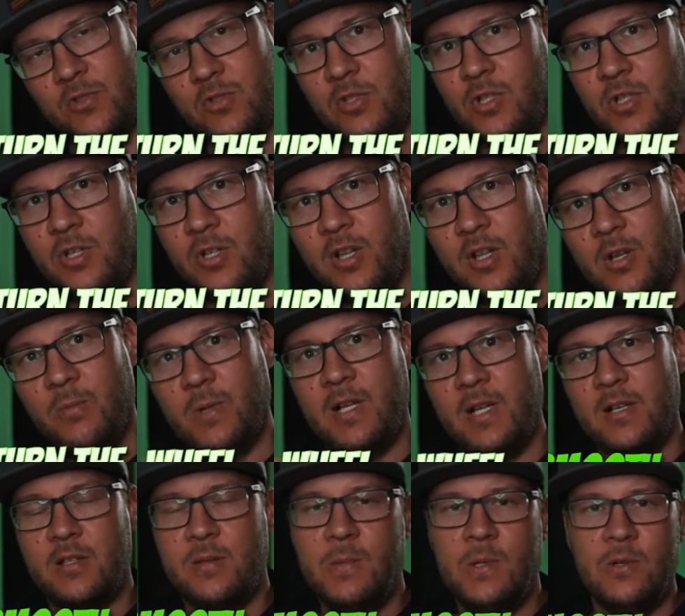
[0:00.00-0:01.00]
turn the wheel
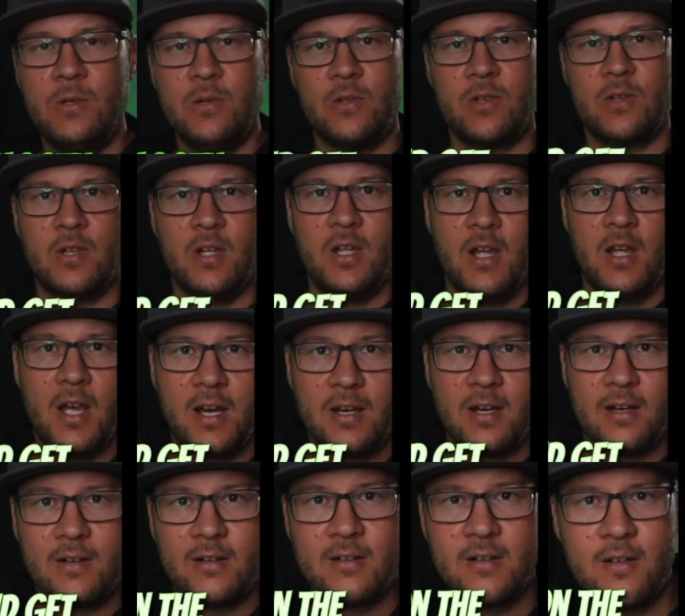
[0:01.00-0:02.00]
smooth and
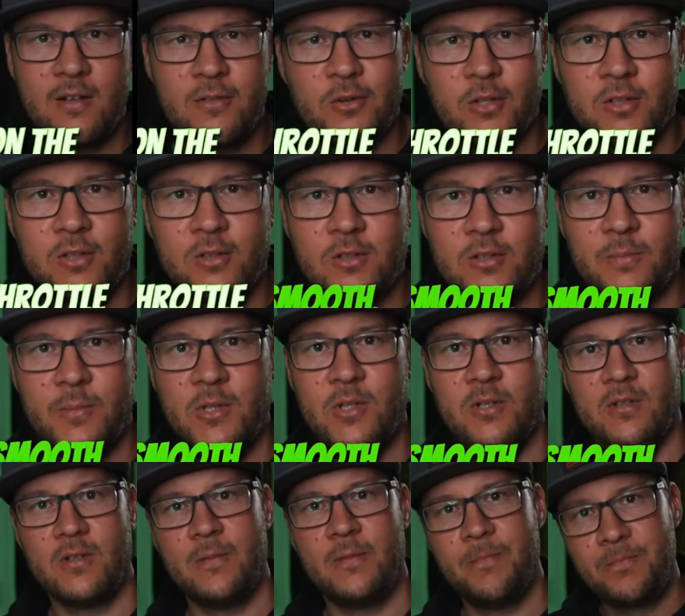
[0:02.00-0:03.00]
get on the throttle
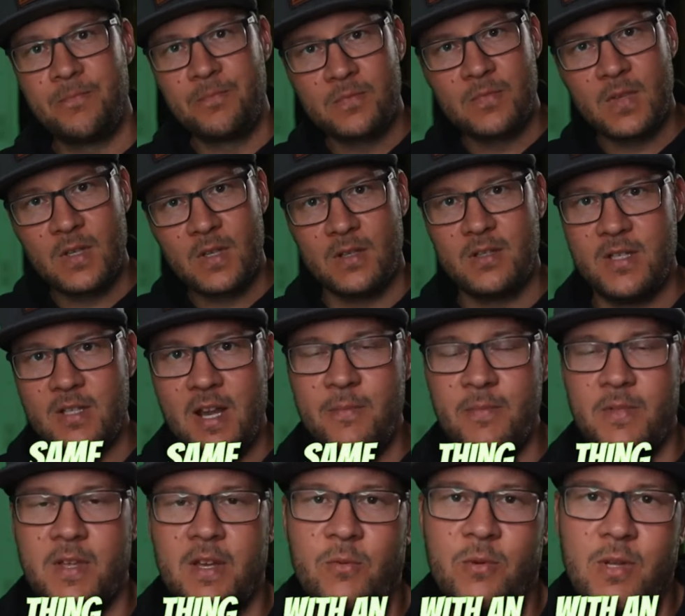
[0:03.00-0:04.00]
smooth. Same
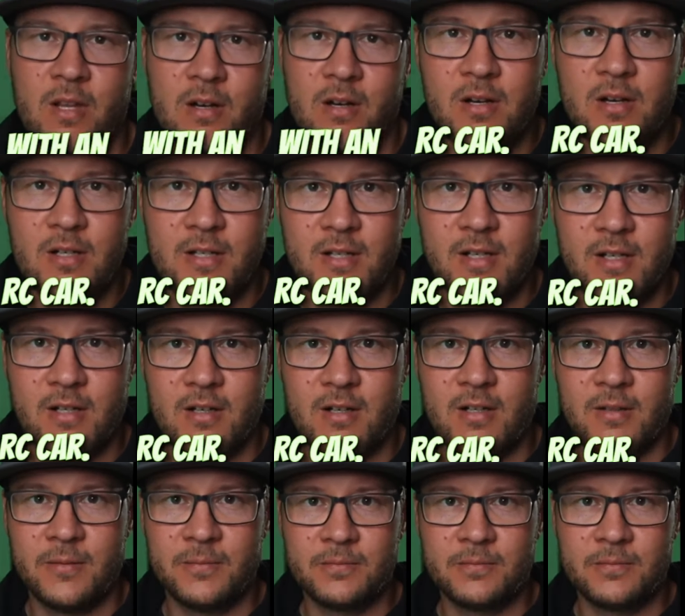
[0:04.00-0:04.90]
thing with an RC car.